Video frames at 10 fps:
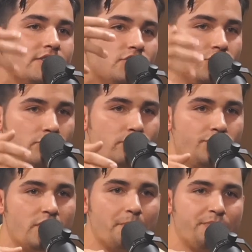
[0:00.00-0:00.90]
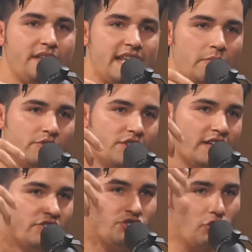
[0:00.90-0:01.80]
to do something that was
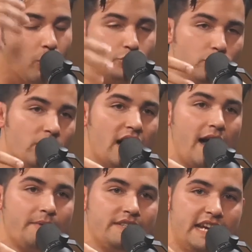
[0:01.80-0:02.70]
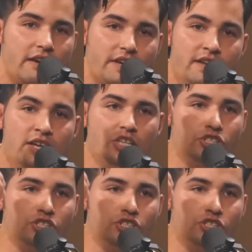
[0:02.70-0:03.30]
like a social commentary,